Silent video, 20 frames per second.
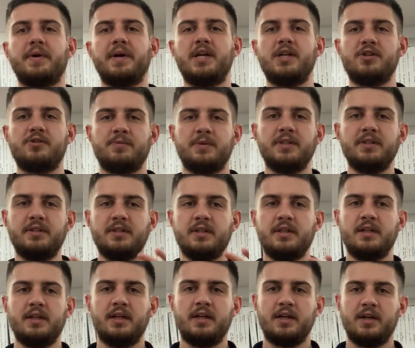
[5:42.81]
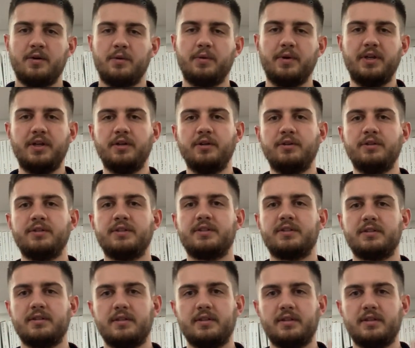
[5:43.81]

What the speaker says: arrangement, we use,